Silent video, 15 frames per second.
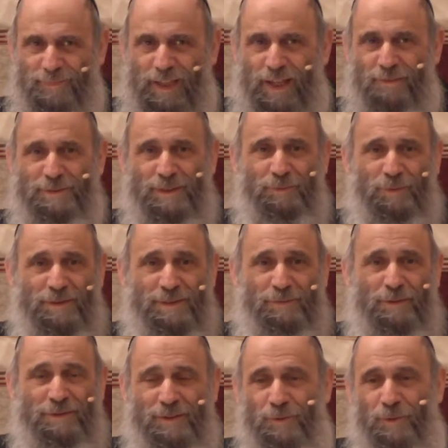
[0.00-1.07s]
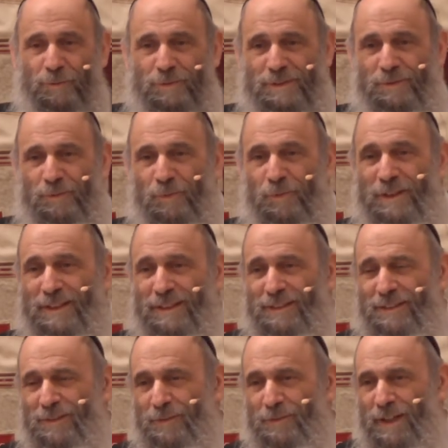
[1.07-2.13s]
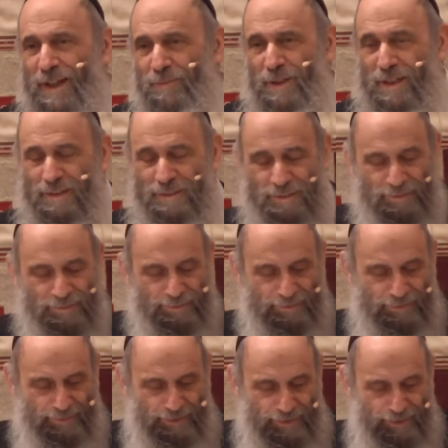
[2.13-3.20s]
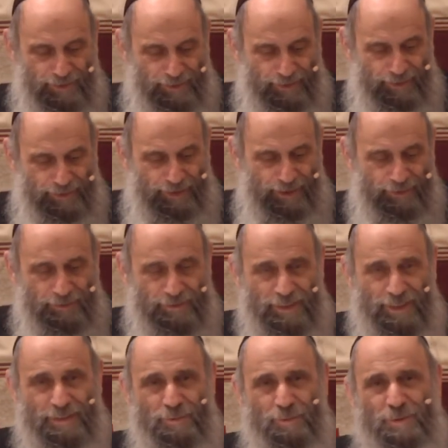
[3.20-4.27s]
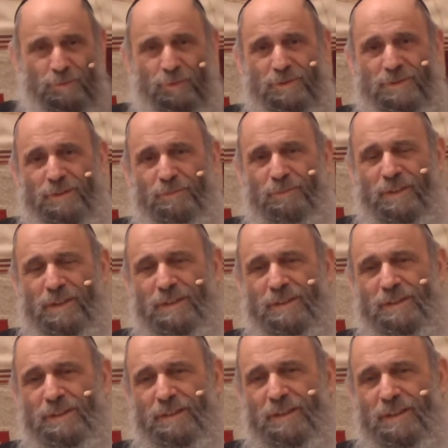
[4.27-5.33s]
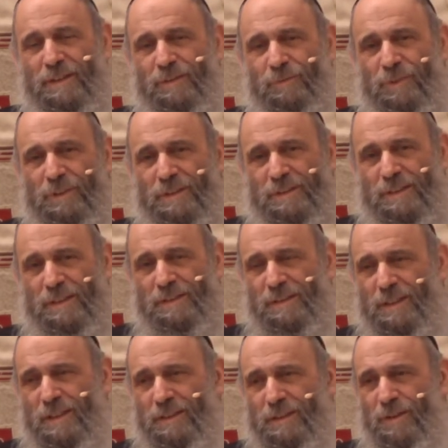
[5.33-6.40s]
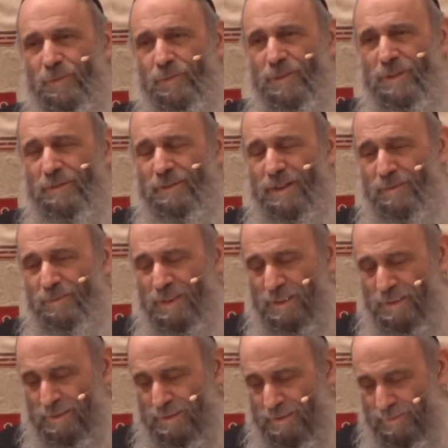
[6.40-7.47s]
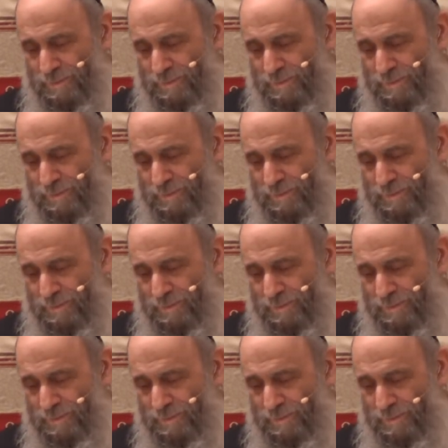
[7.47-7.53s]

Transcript: How is a person supposed to know who was a real rabbi? Now, I don't know exactly what the person means when he says that, a real rabbi.